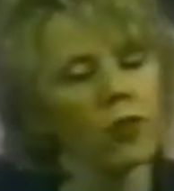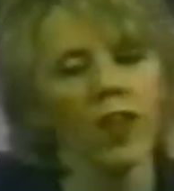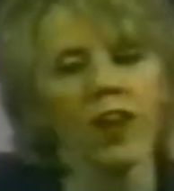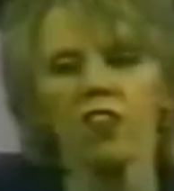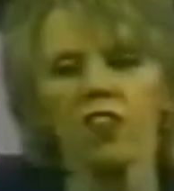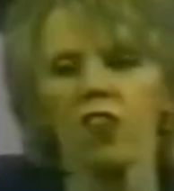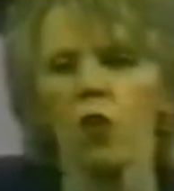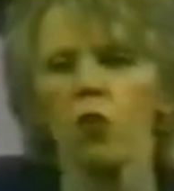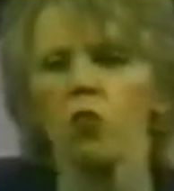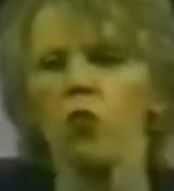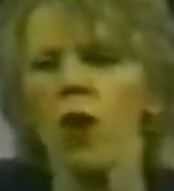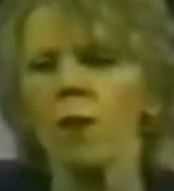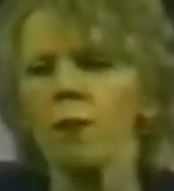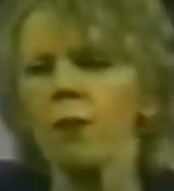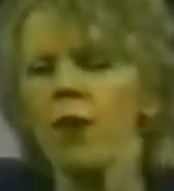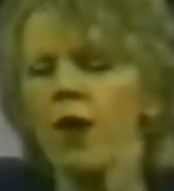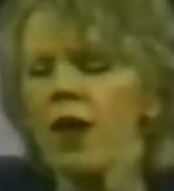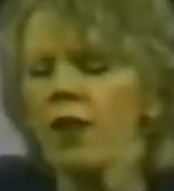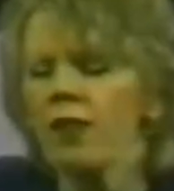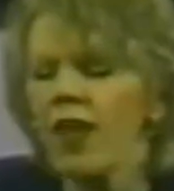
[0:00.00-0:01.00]
That is a rep,
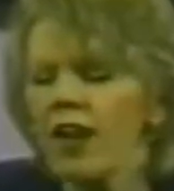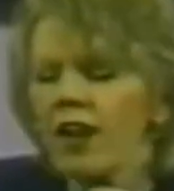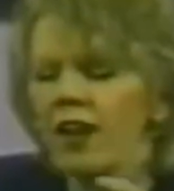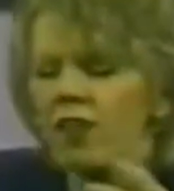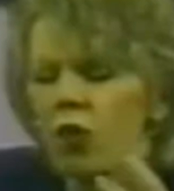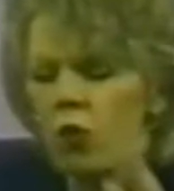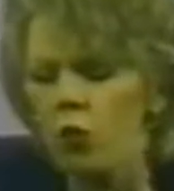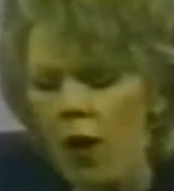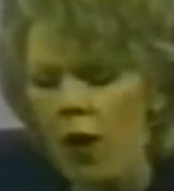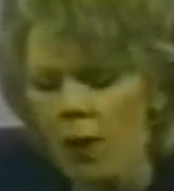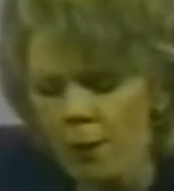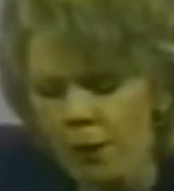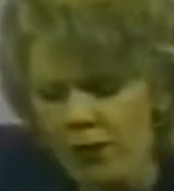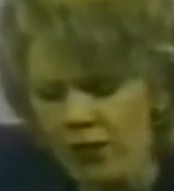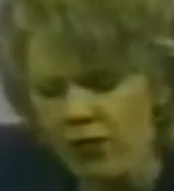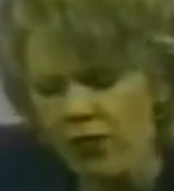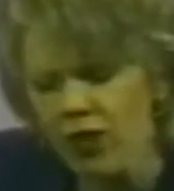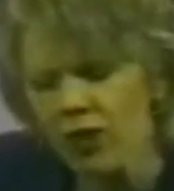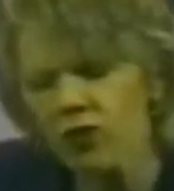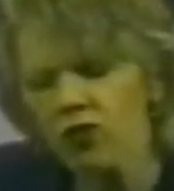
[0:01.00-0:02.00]
that is a
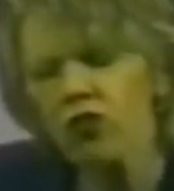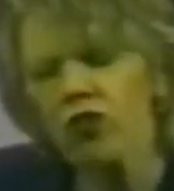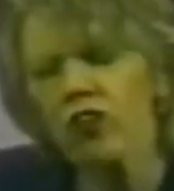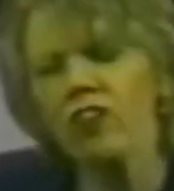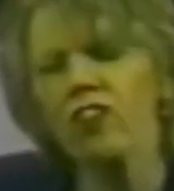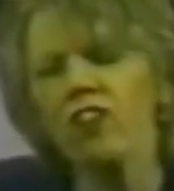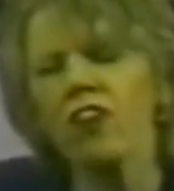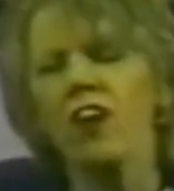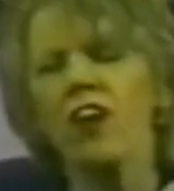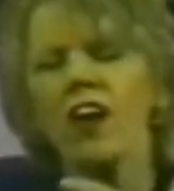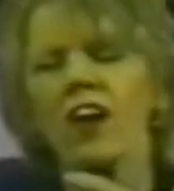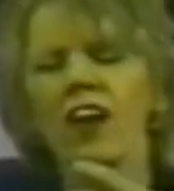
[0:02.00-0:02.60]
repetitious